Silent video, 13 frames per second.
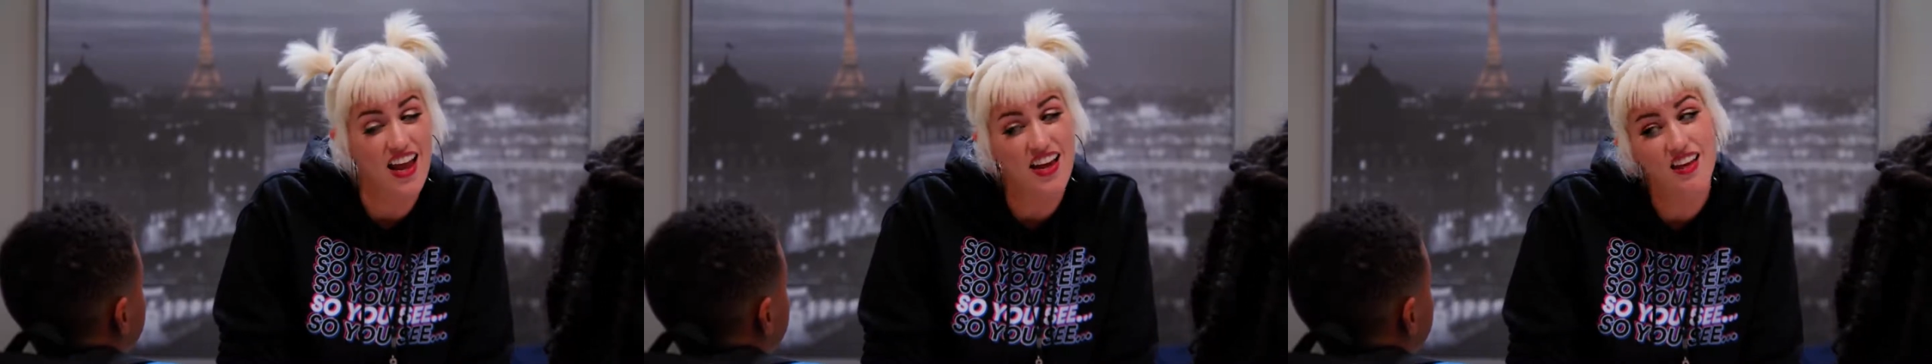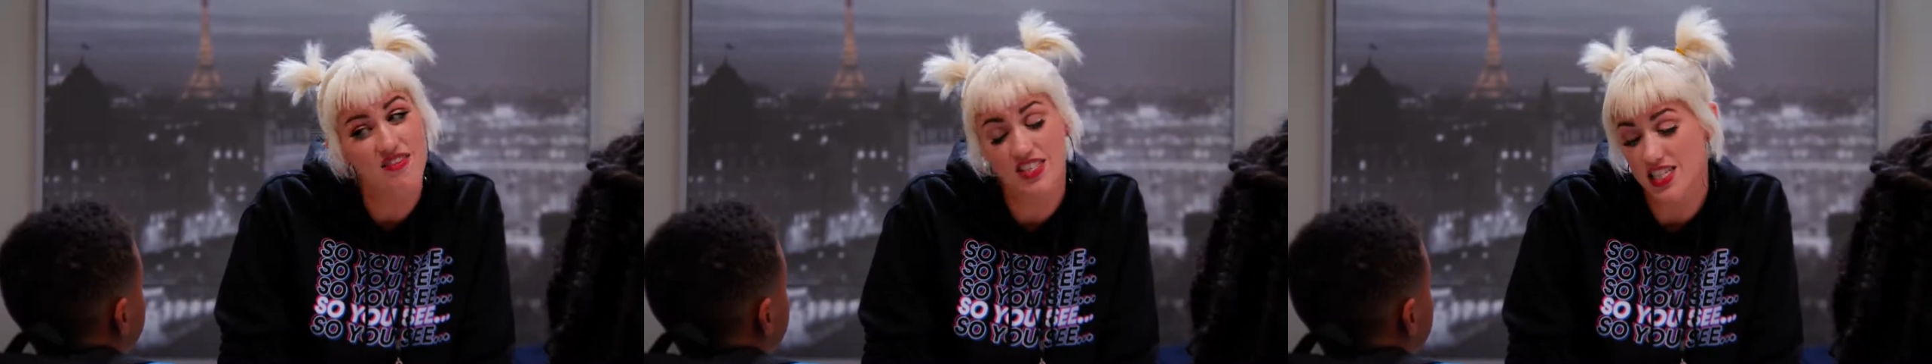
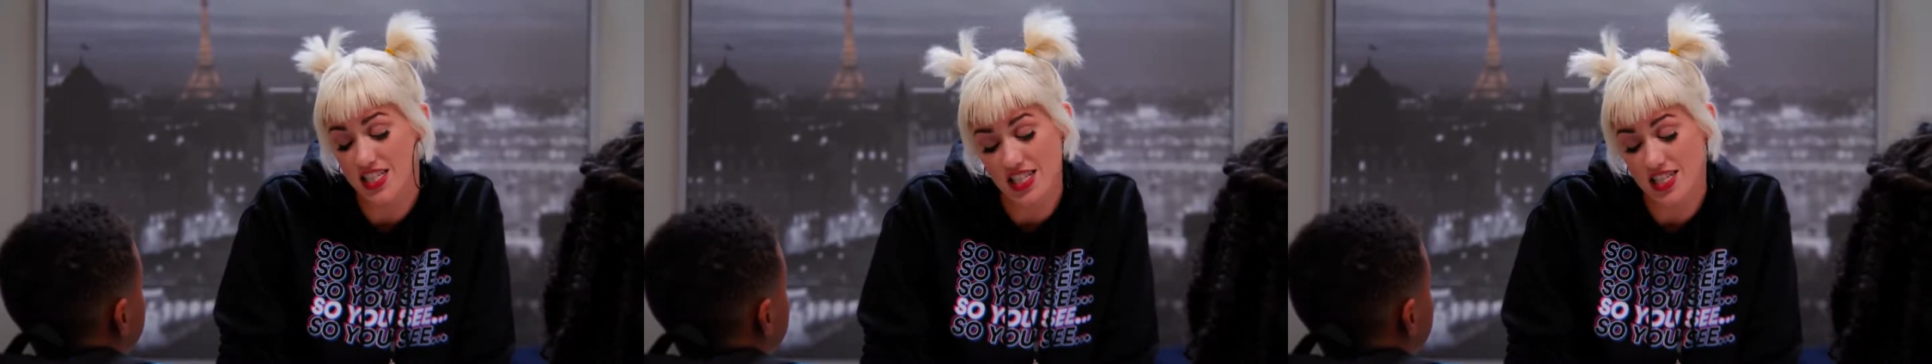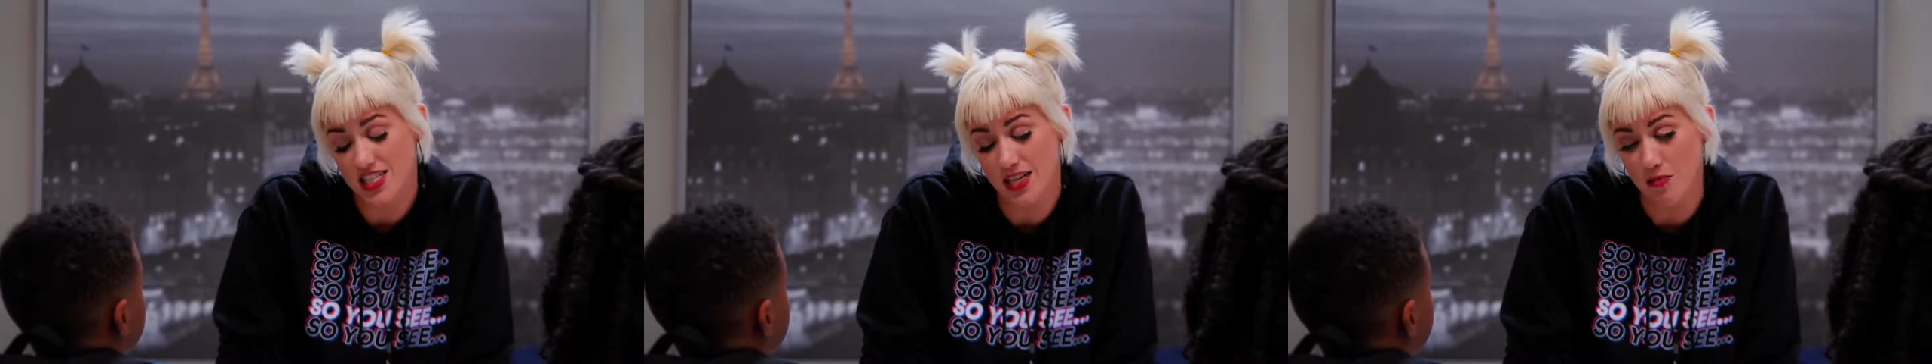any of his
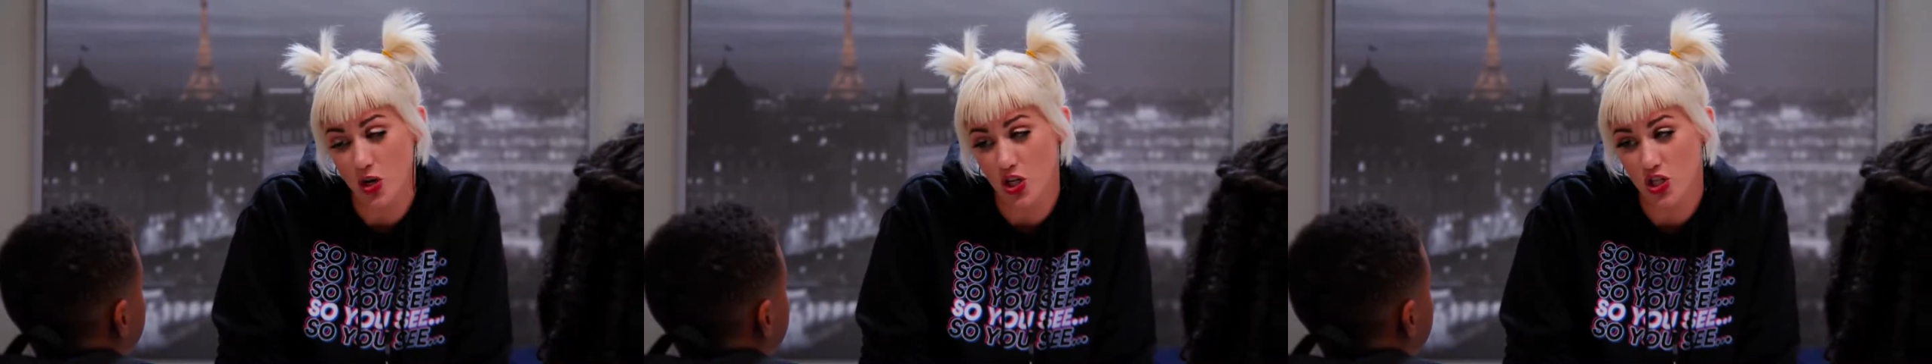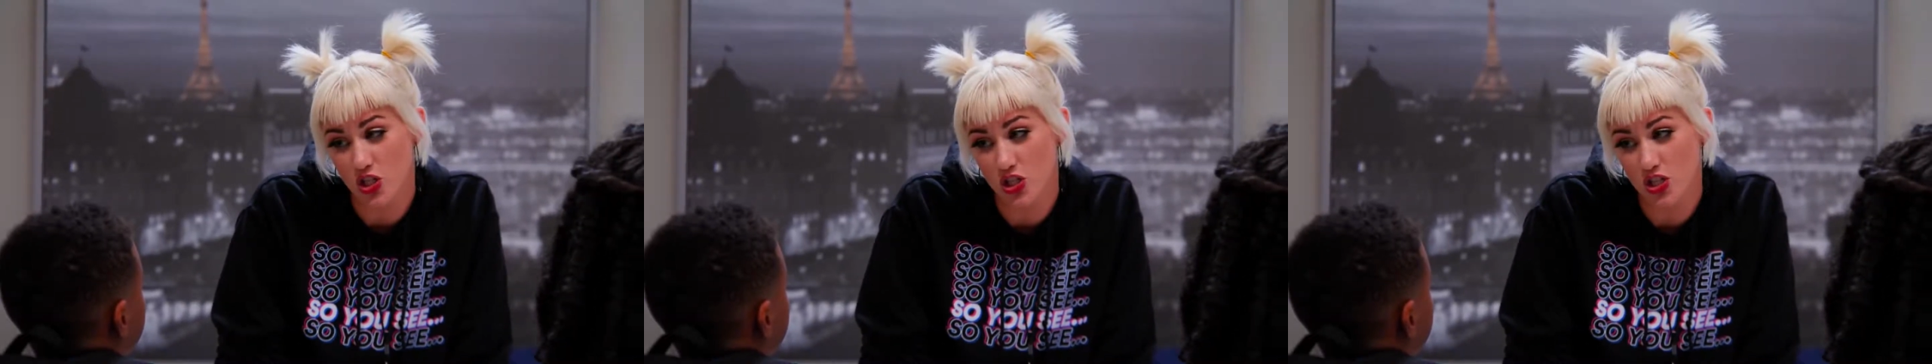existing
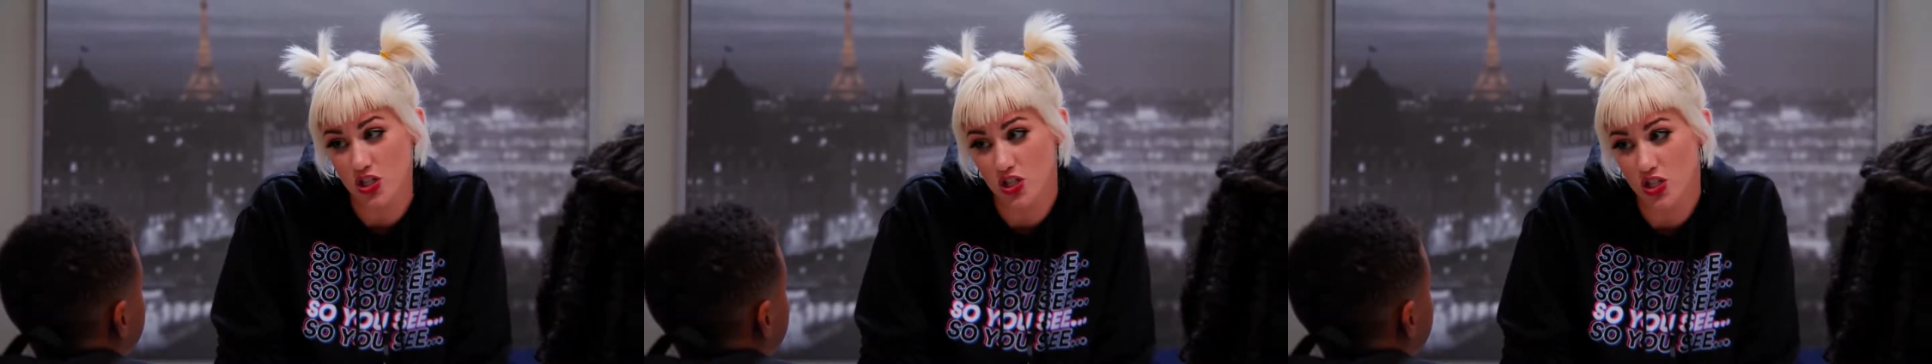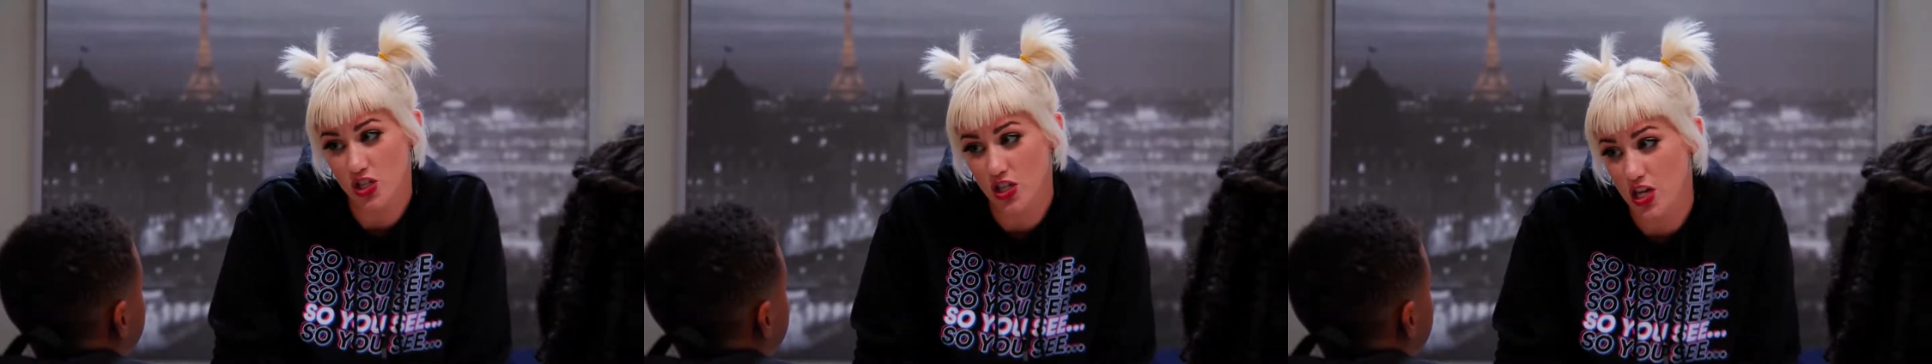merch.
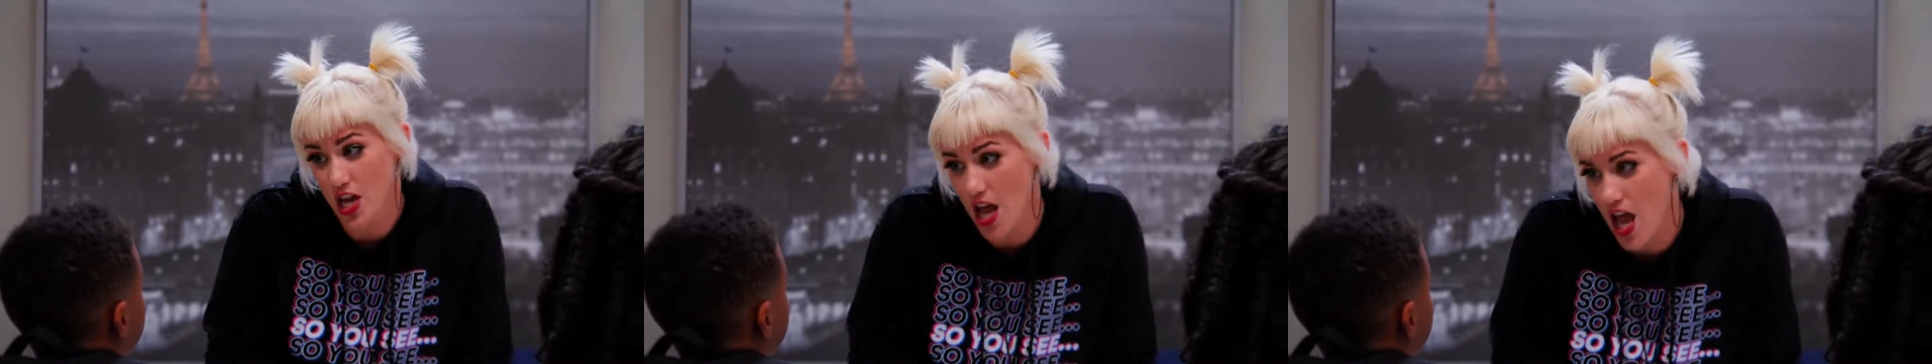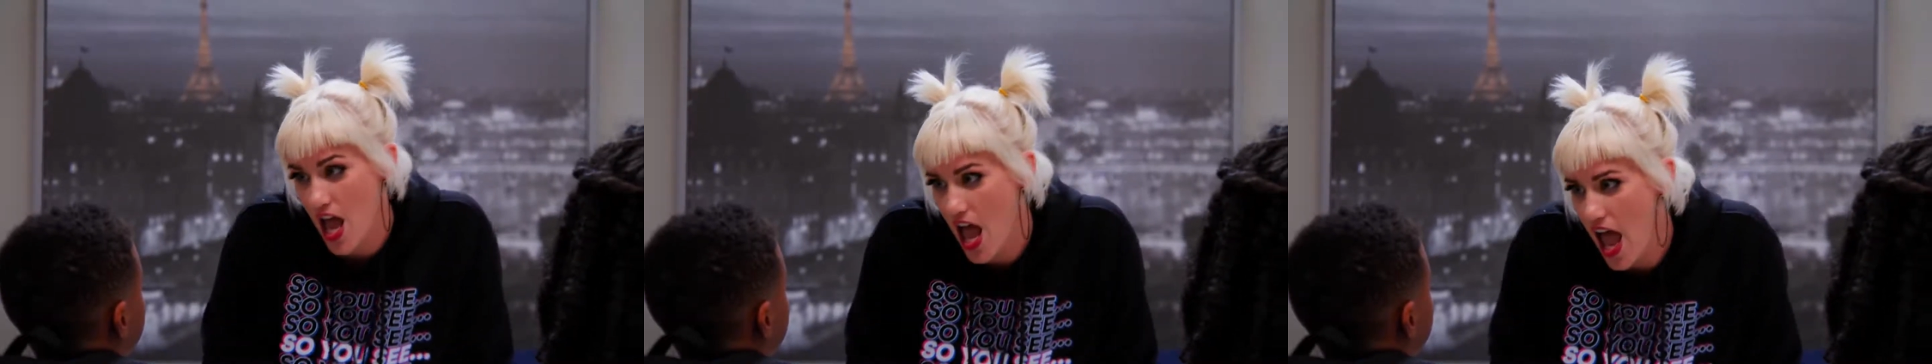
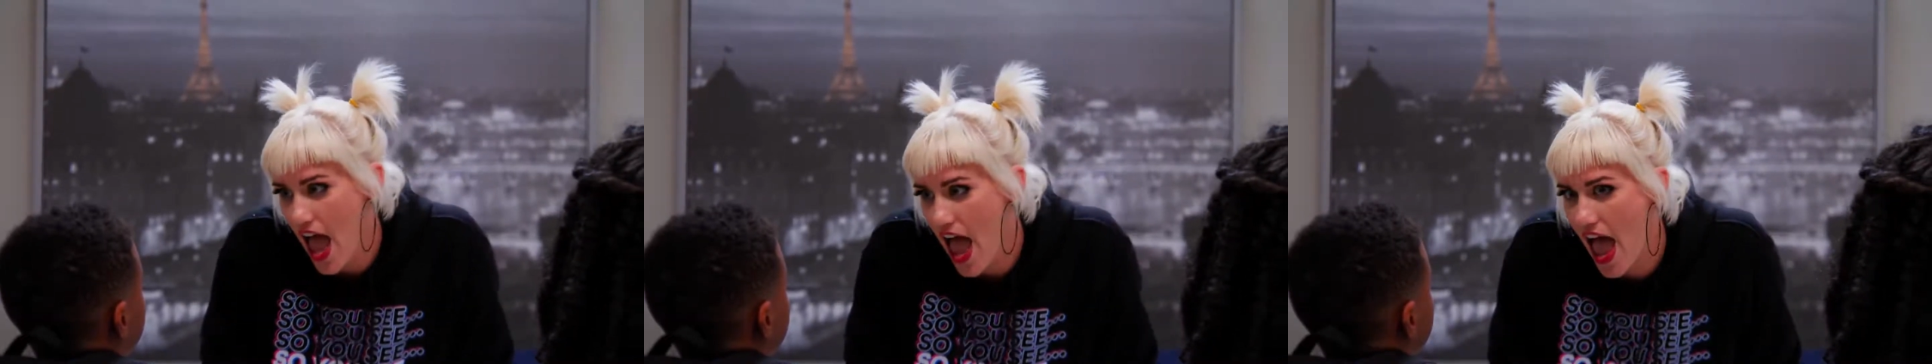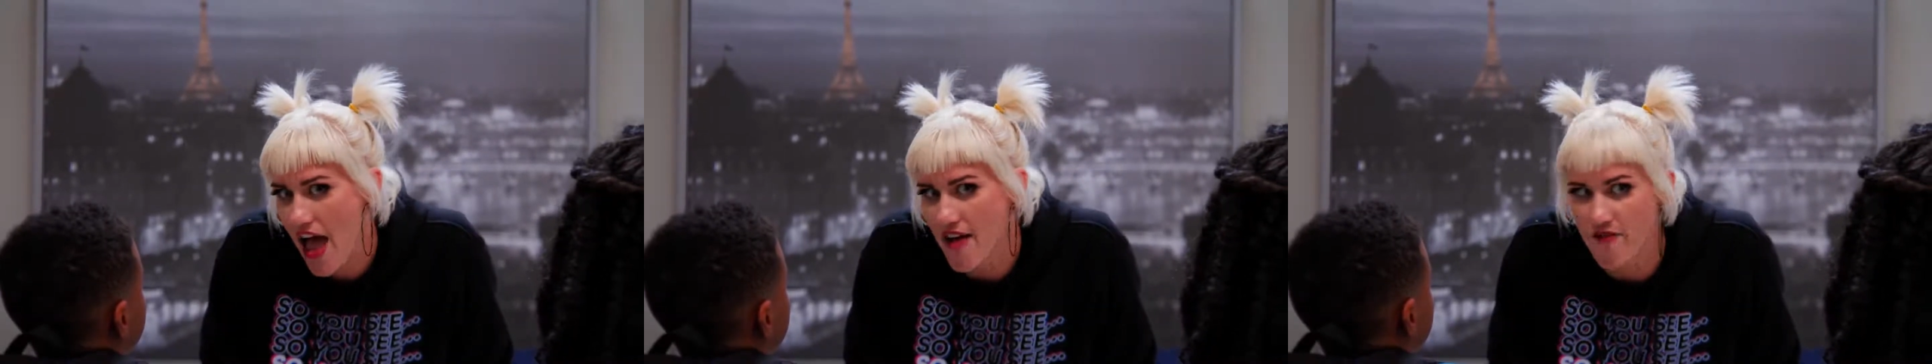
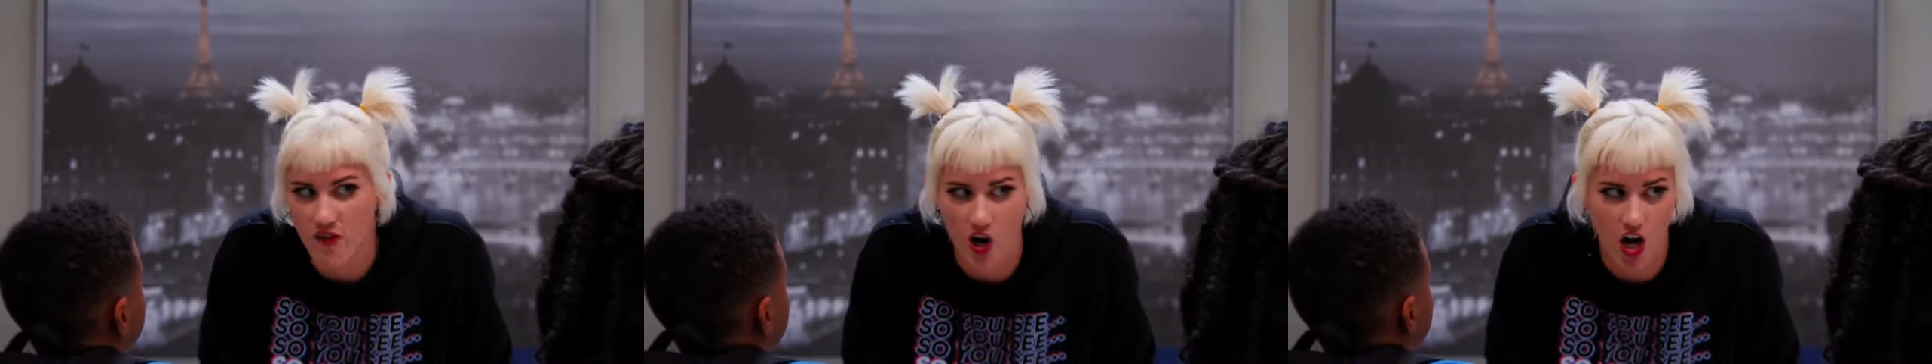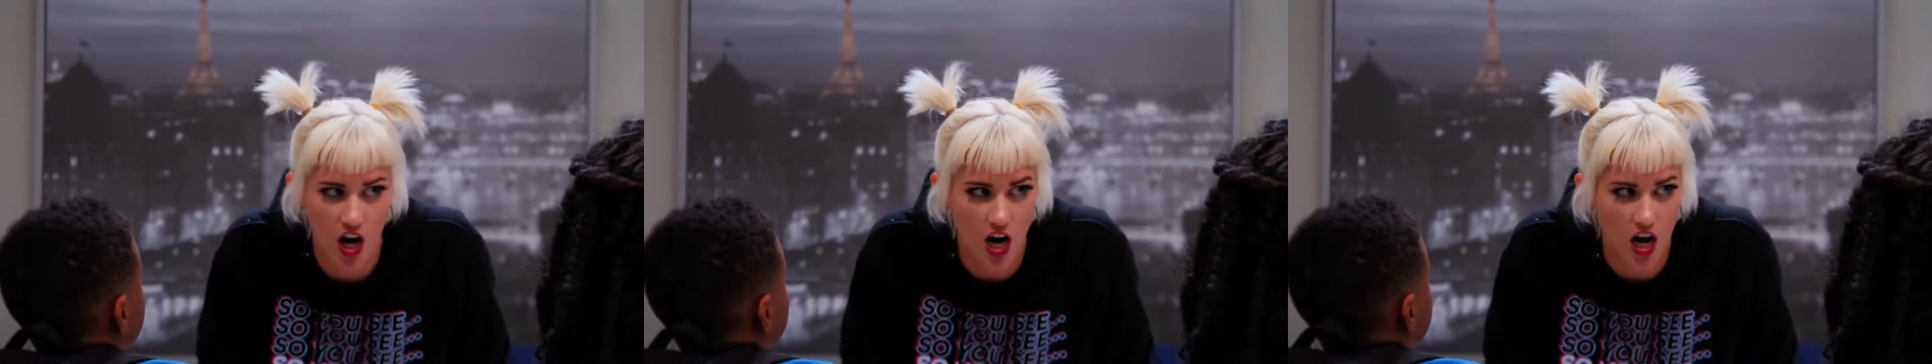Ever.